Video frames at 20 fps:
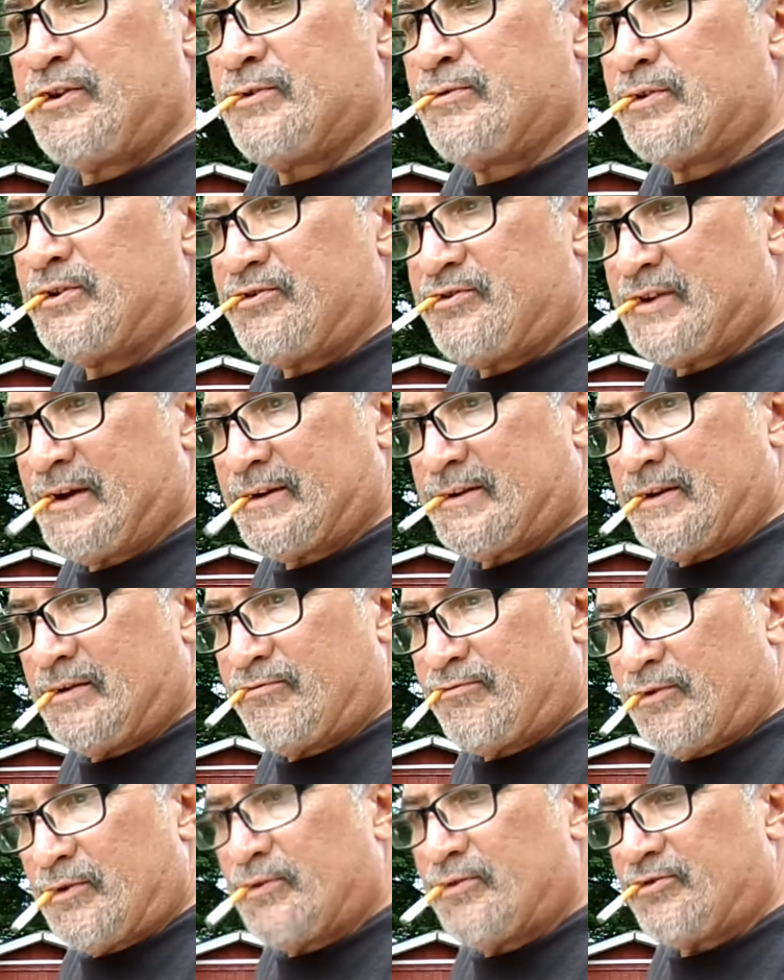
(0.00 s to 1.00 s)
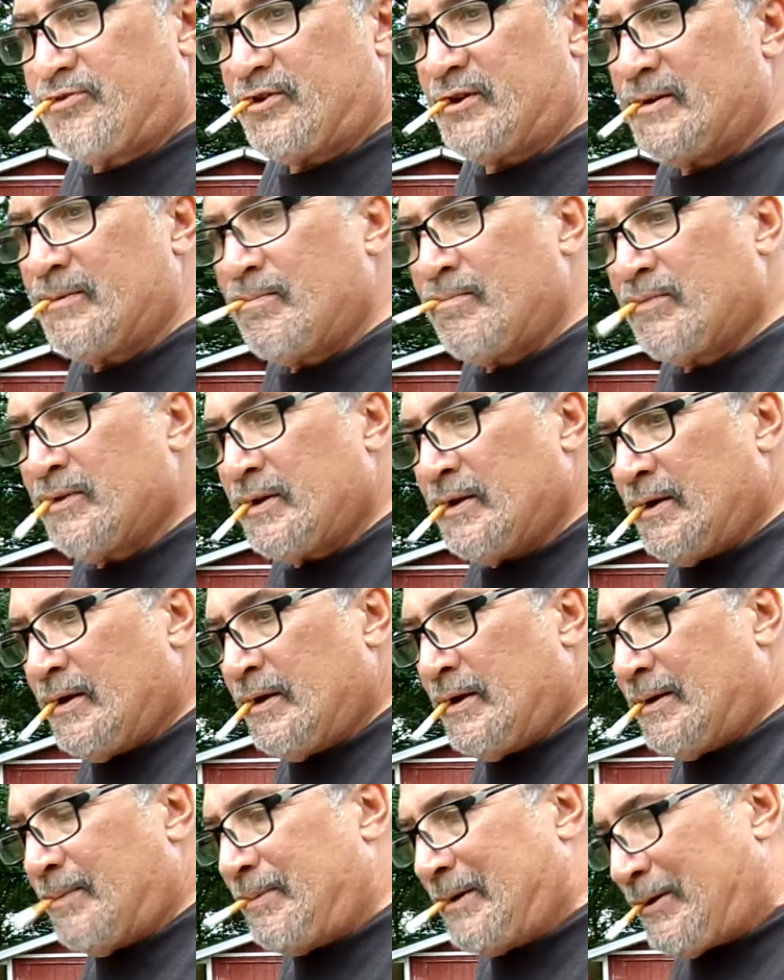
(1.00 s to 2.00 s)
injected version,
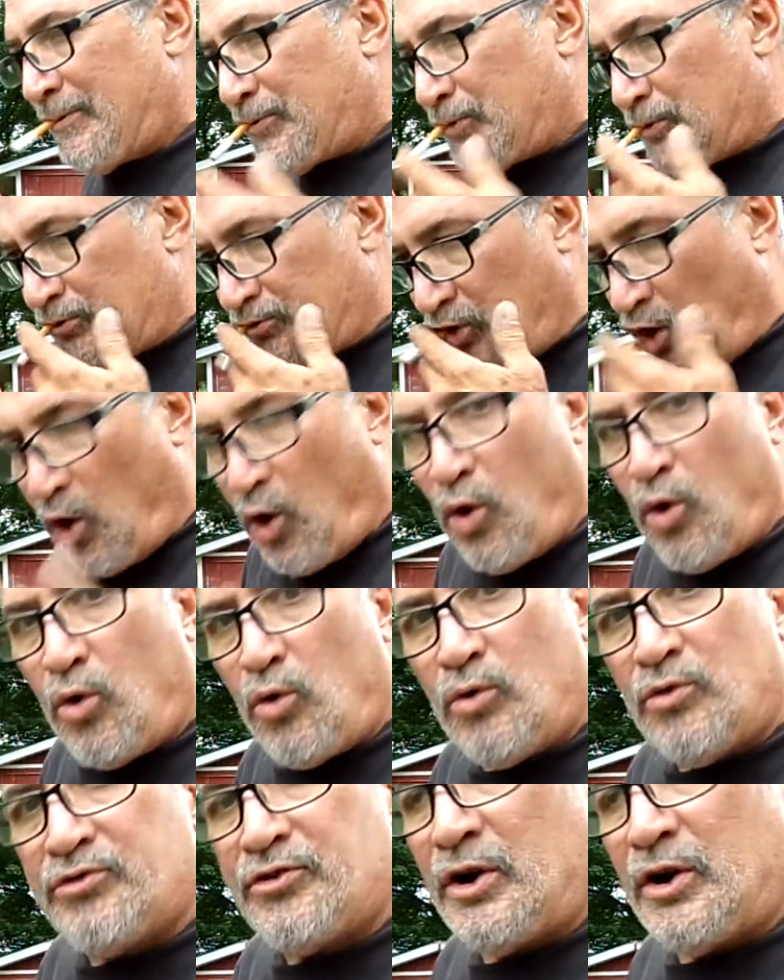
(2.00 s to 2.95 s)
about those holes